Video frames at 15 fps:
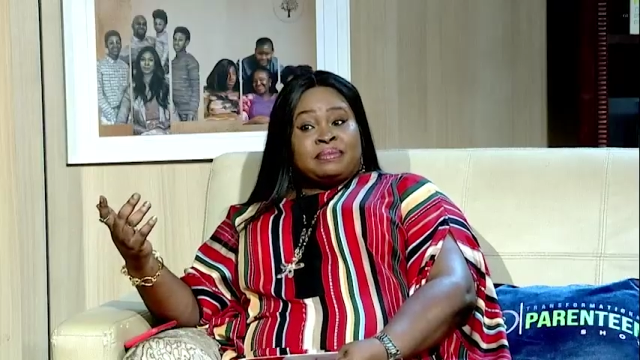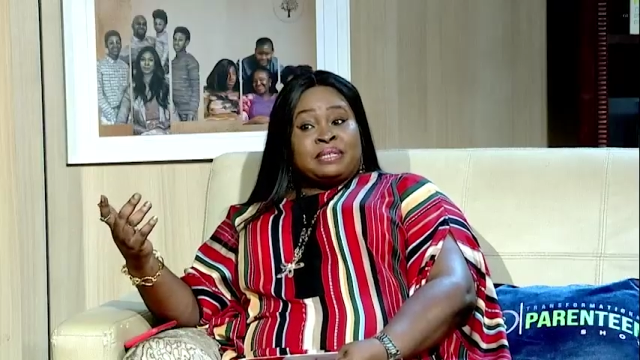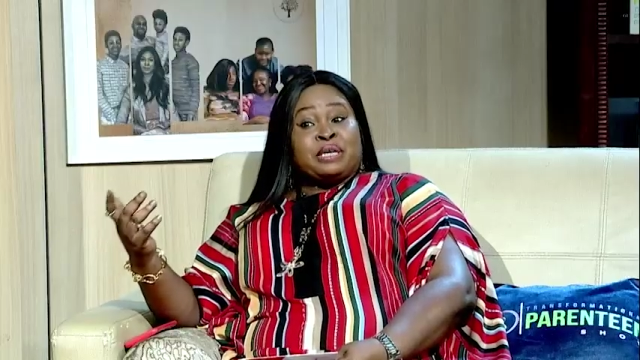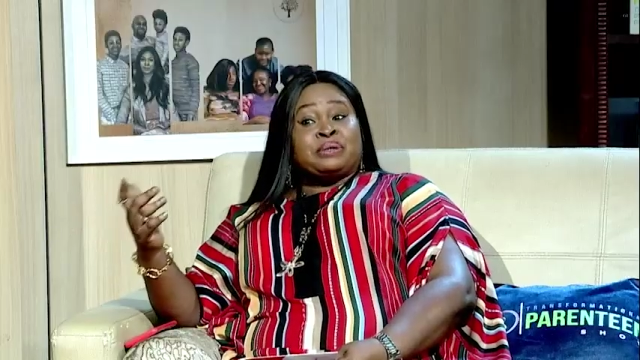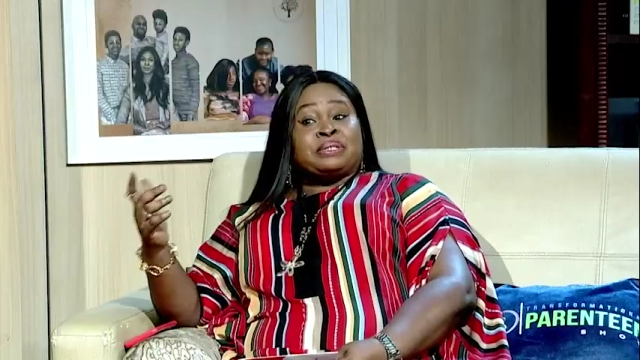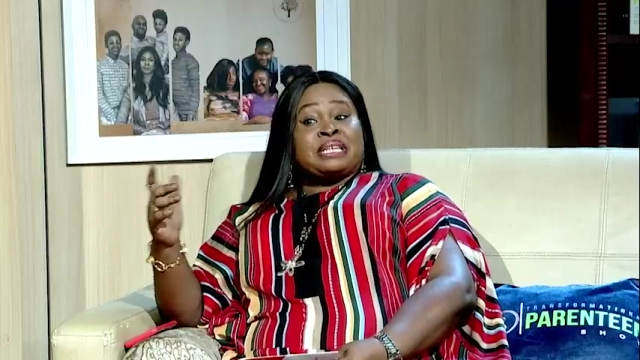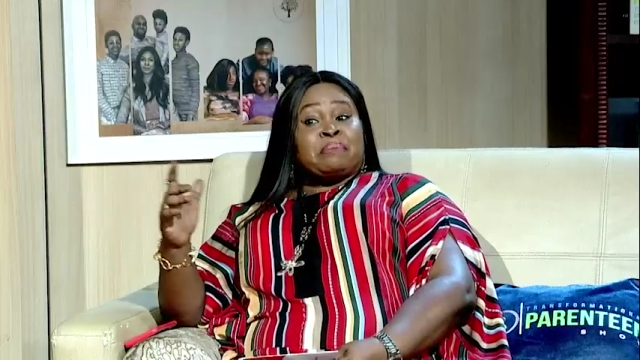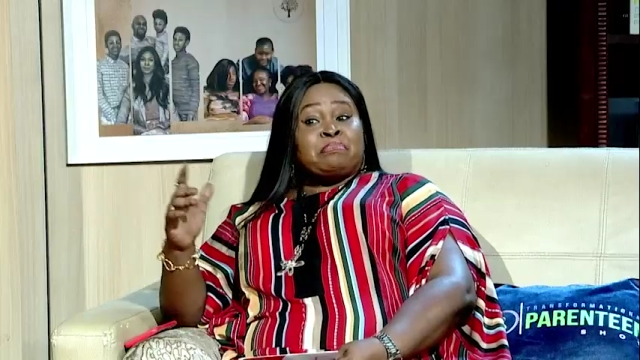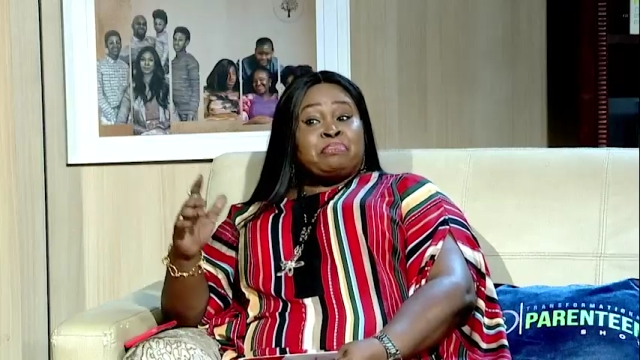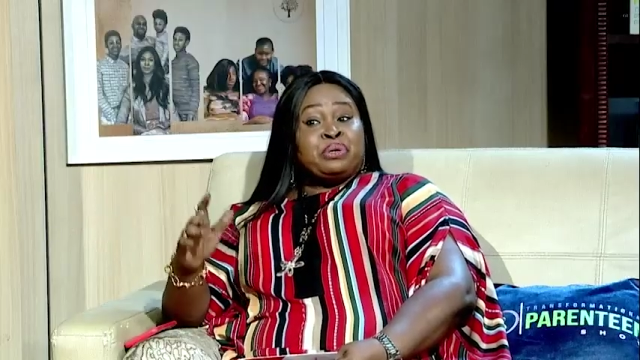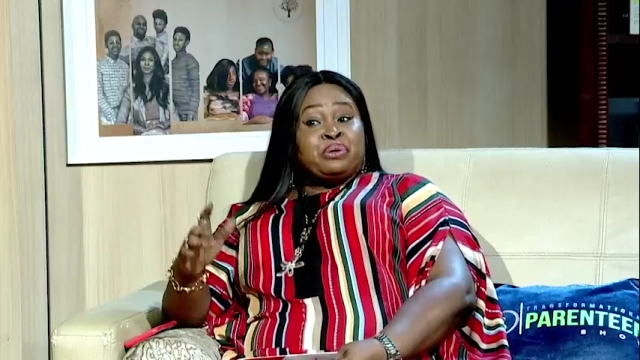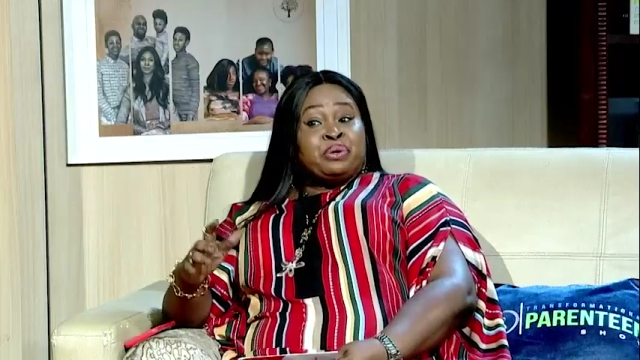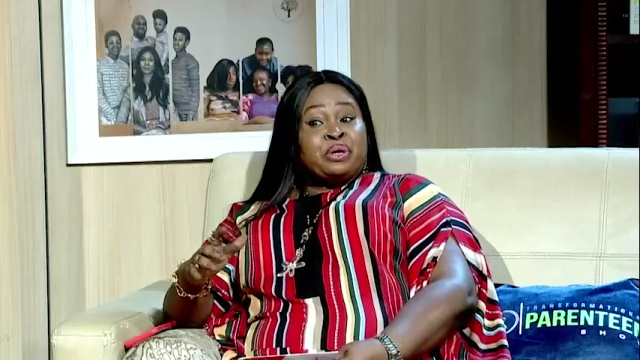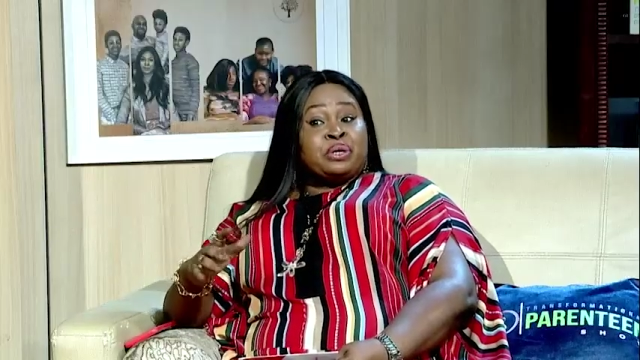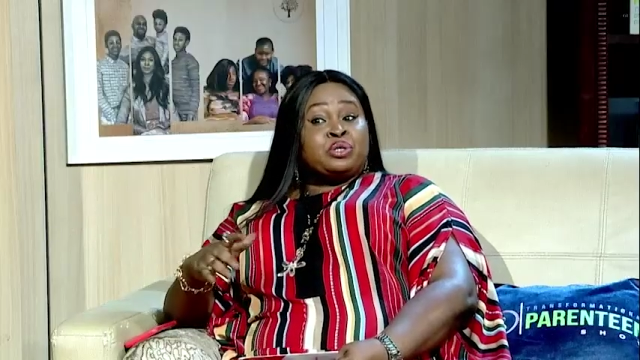They use that
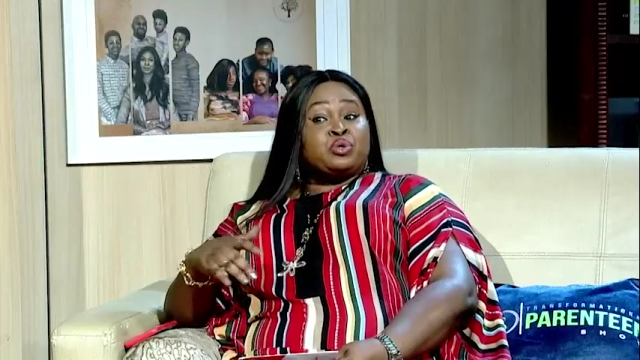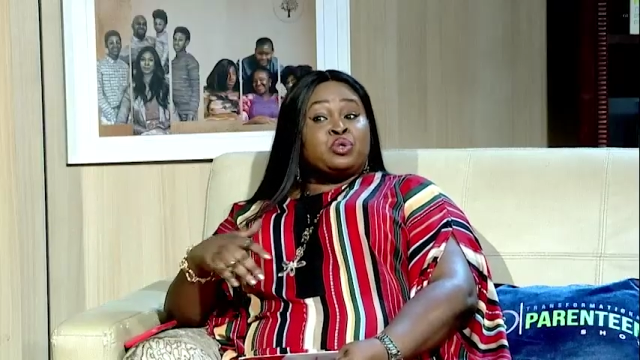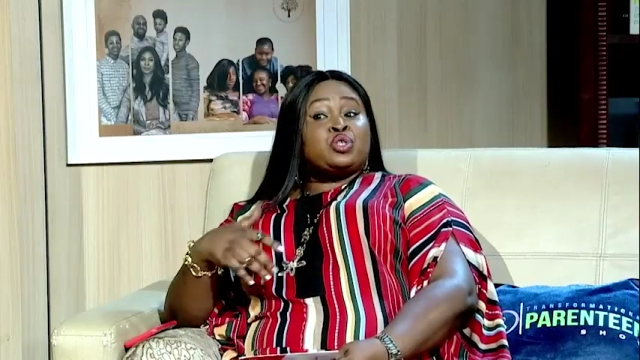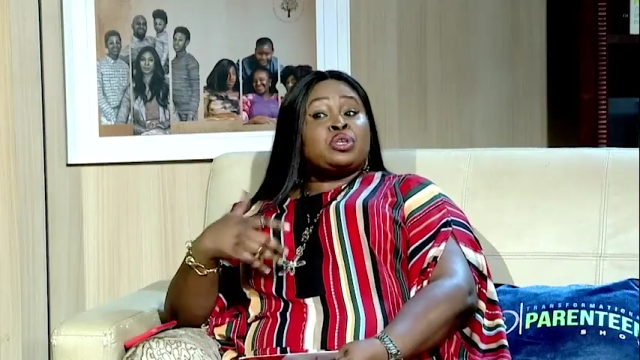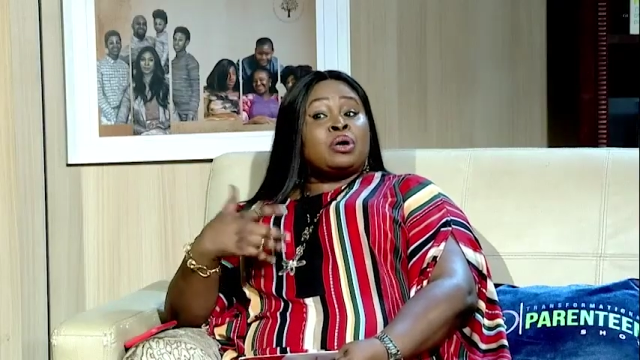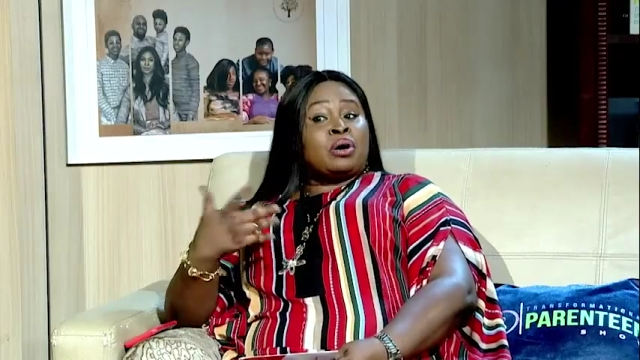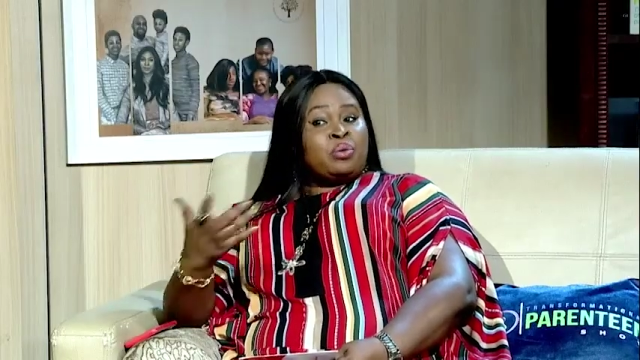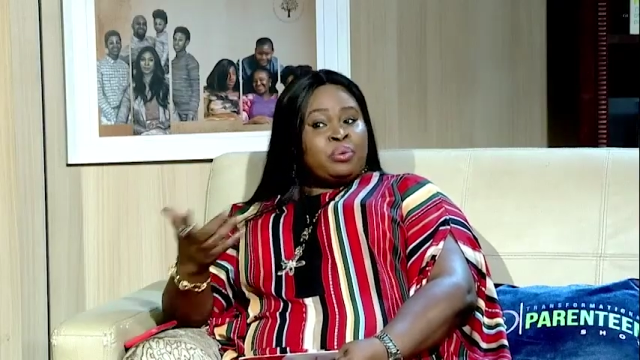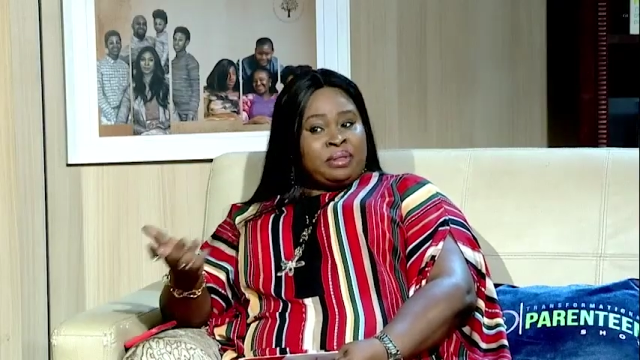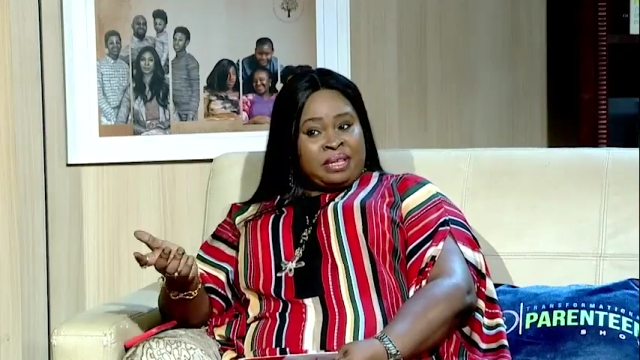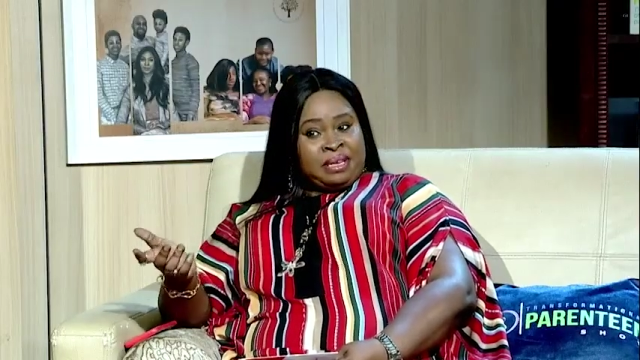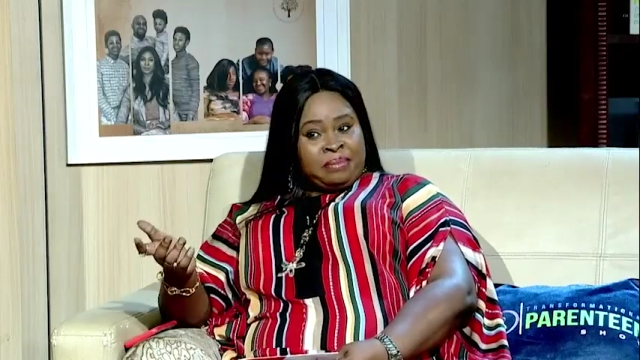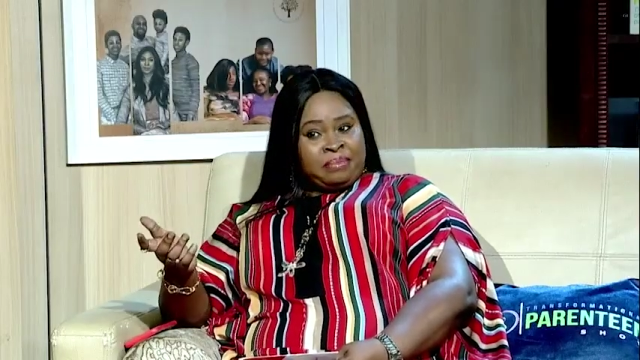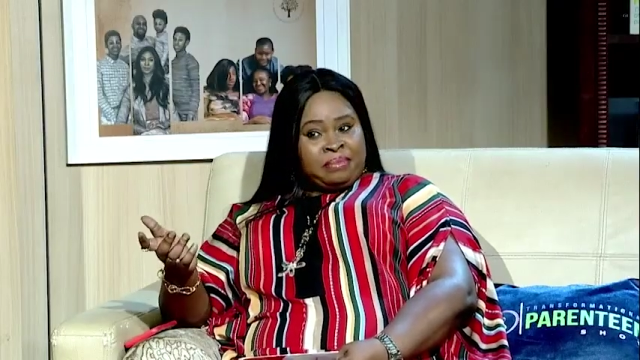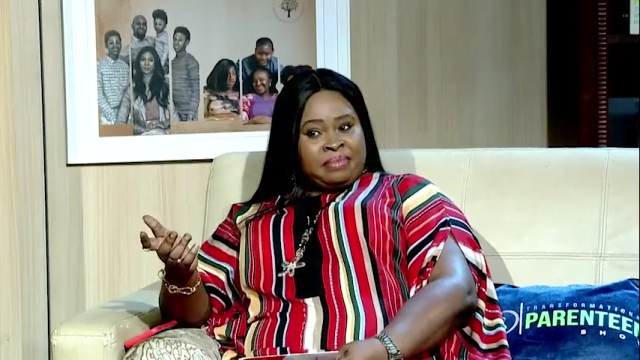period to talk with
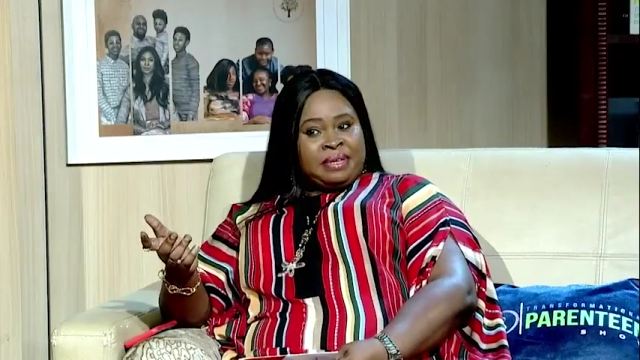them